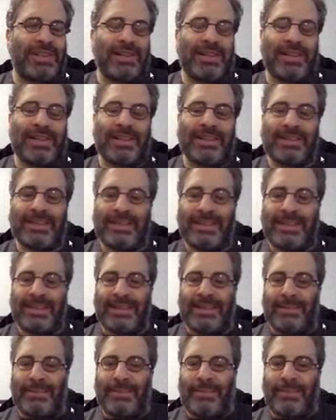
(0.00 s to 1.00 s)

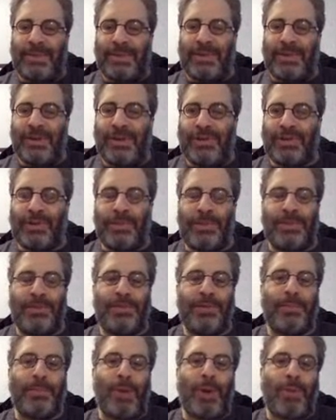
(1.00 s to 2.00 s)
some of the
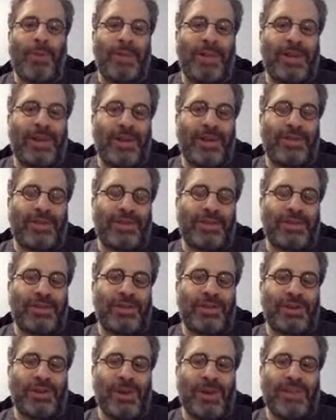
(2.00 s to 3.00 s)
football playoffs here in
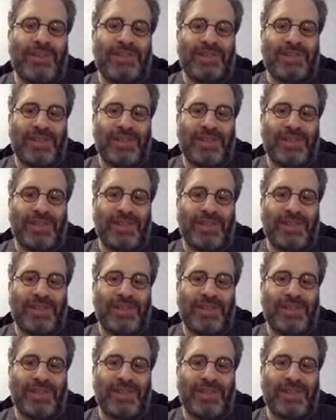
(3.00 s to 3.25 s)
the U.S.